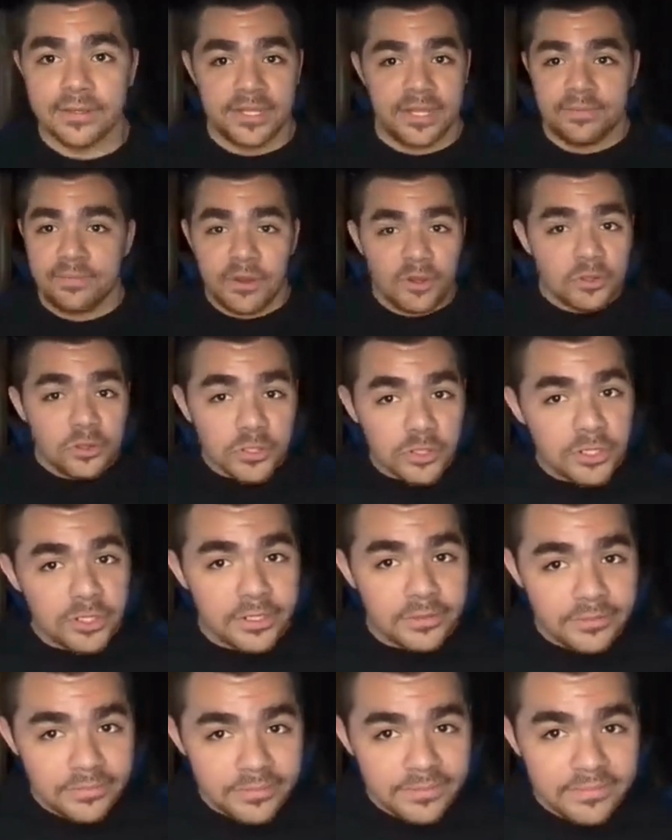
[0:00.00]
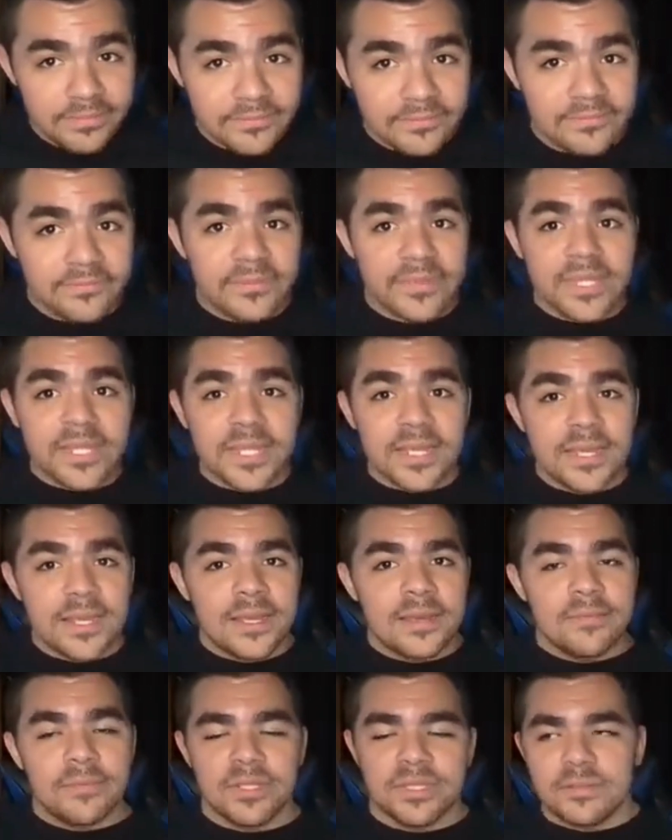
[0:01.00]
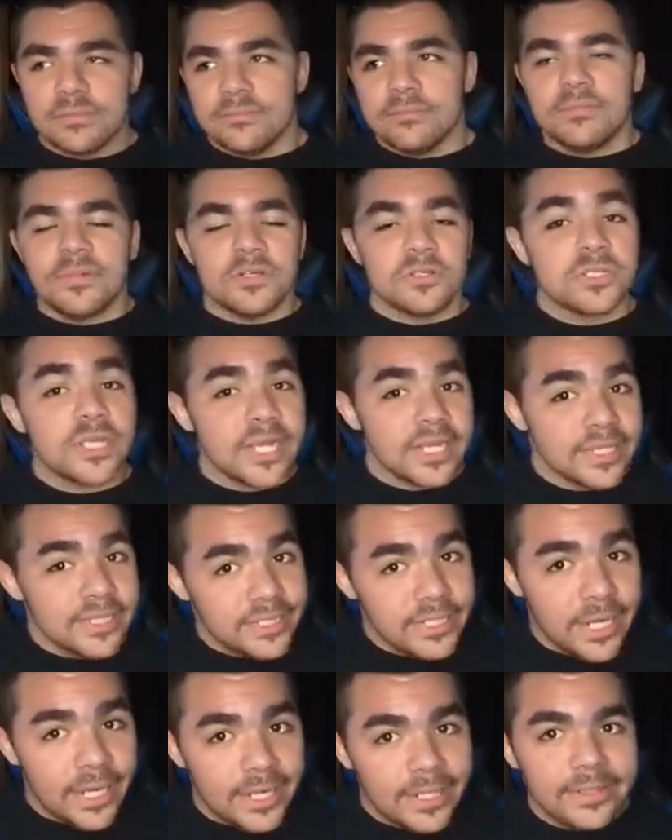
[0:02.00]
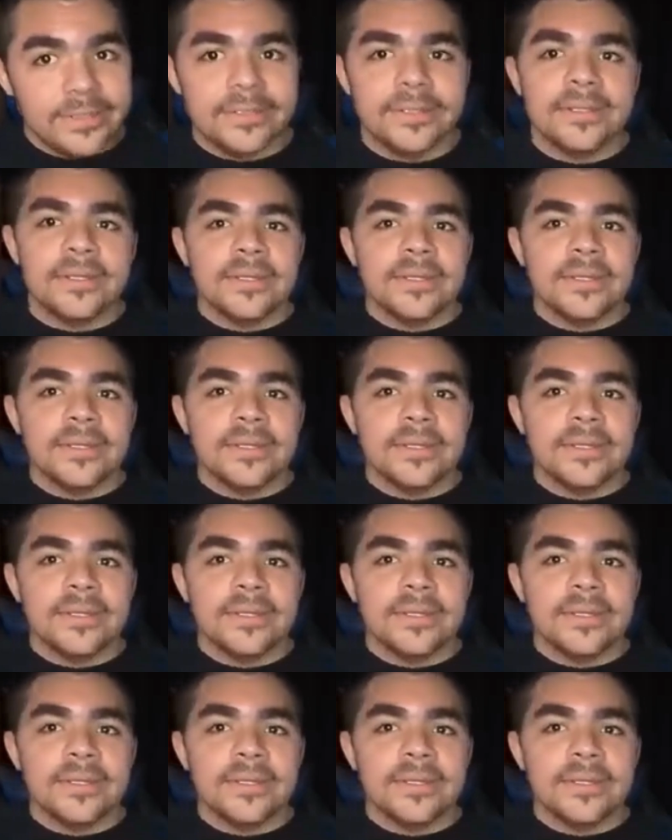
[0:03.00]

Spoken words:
They both could, but most likely not.